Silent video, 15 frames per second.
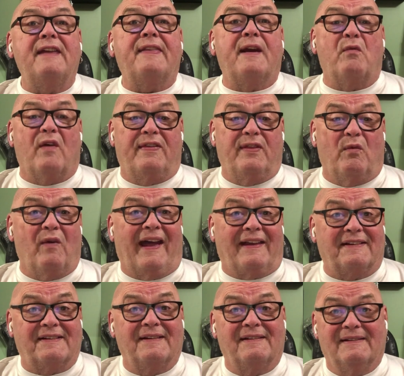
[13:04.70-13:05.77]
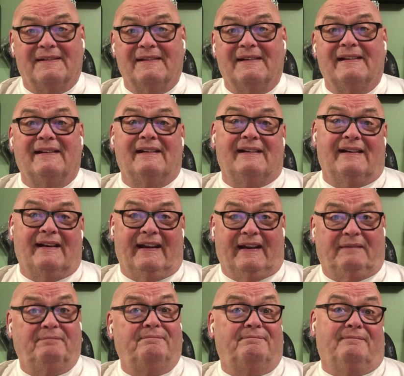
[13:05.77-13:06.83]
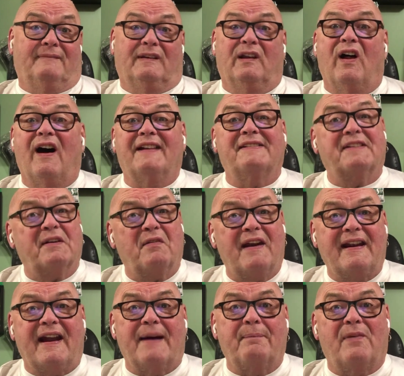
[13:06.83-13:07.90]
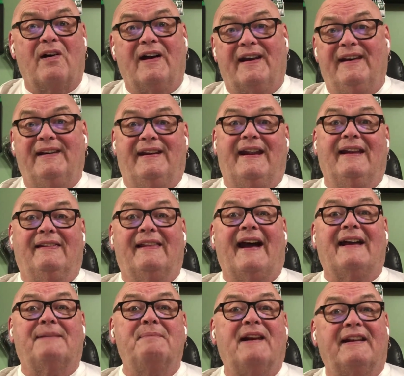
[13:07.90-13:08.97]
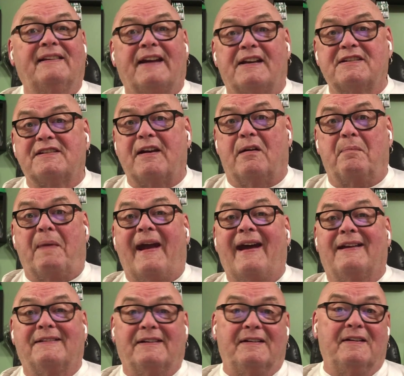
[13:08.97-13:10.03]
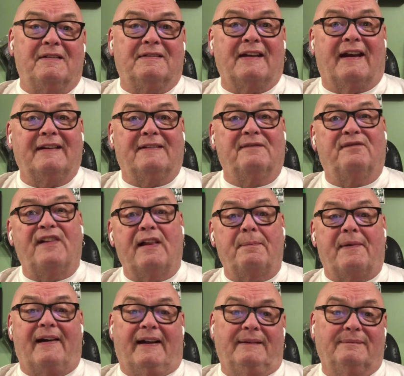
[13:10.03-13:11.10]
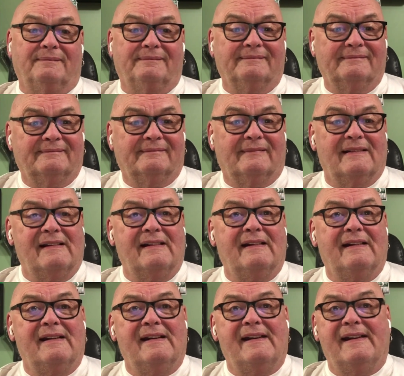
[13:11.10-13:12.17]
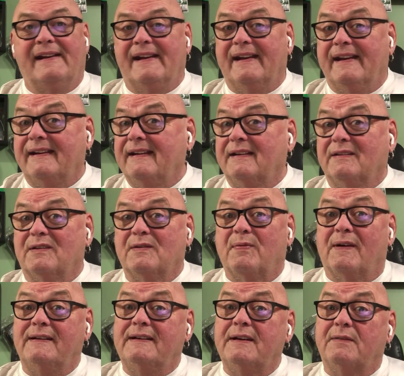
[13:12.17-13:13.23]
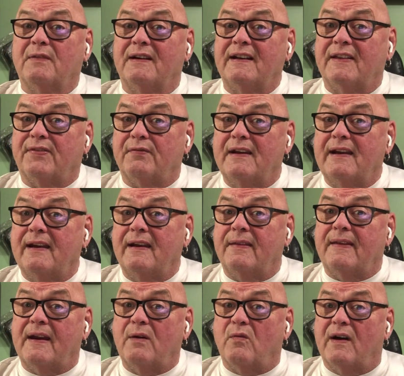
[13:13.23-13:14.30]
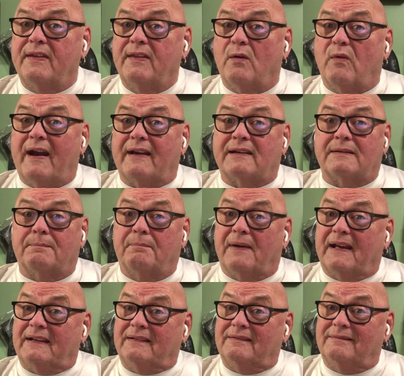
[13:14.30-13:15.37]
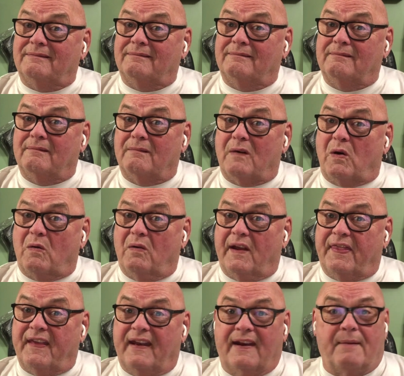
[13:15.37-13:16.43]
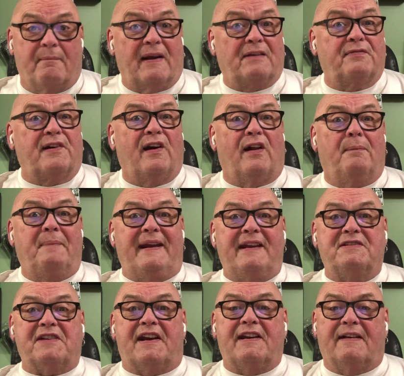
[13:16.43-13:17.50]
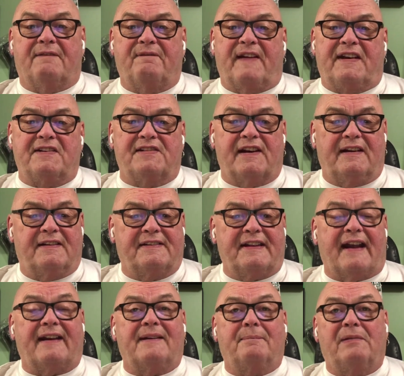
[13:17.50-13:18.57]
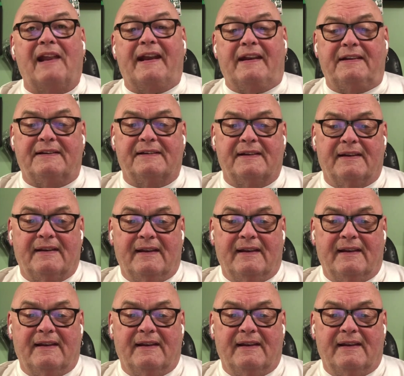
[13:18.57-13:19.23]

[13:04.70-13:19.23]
they won the West and lost the Grey Cup on a last-minute touchdown pass to Tyson Philpott. And in 2023, they won the West, but were within a Montreal BJ of finishing in 2nd place,